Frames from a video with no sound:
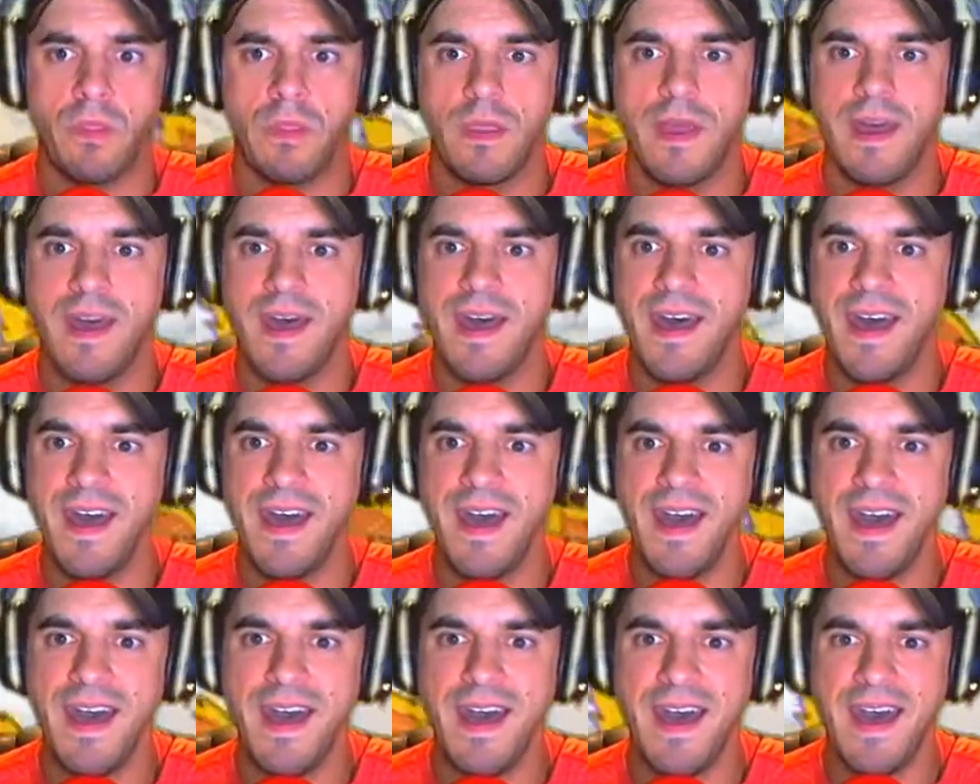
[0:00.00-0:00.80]

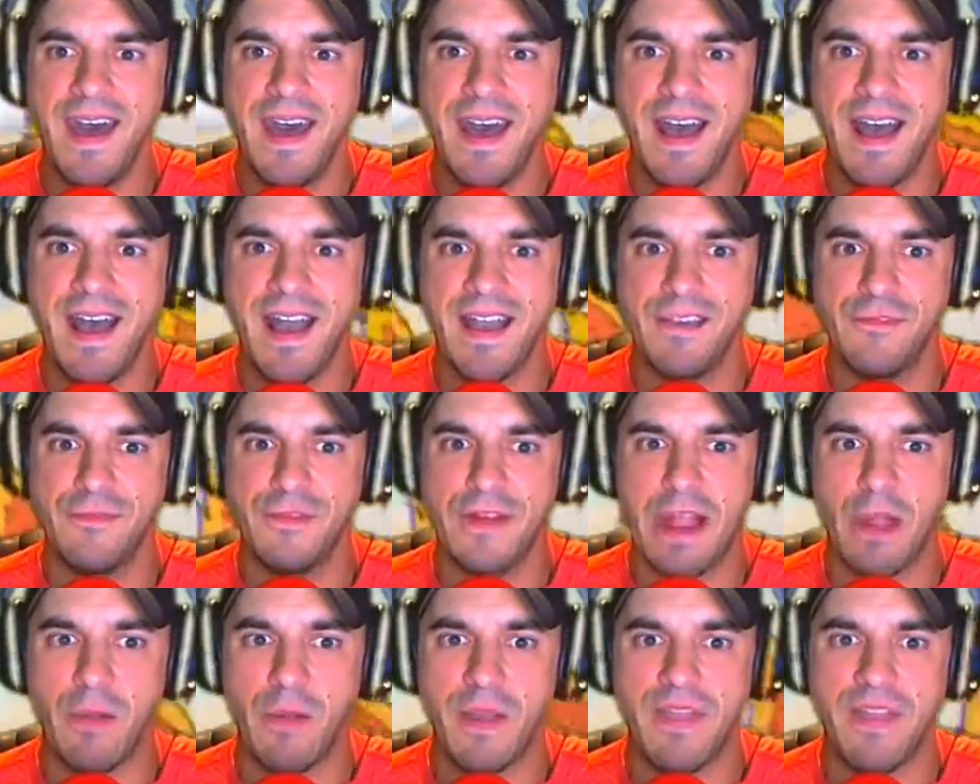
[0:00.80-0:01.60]
Ah, you
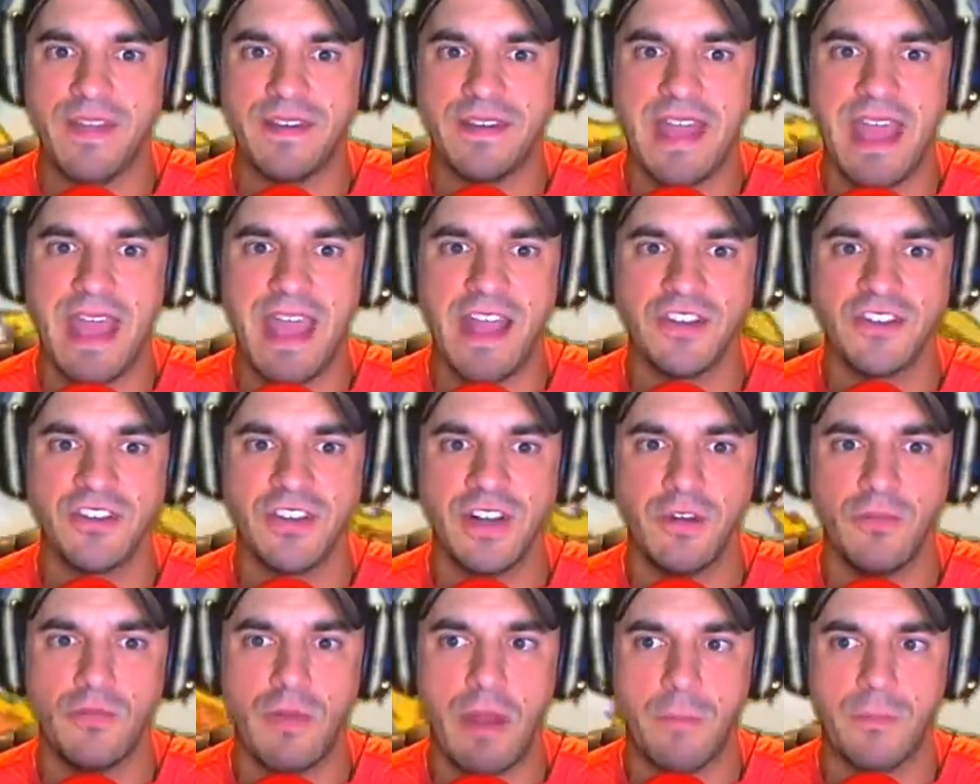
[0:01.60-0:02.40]
forgot we had the dash in
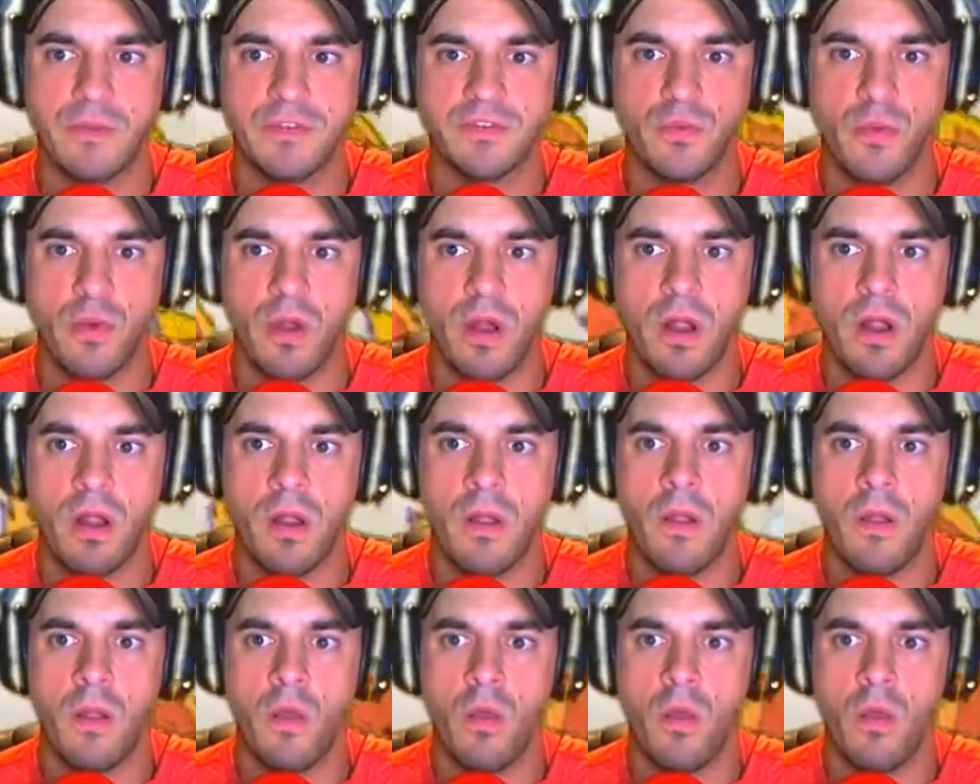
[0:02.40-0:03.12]
our repertoire.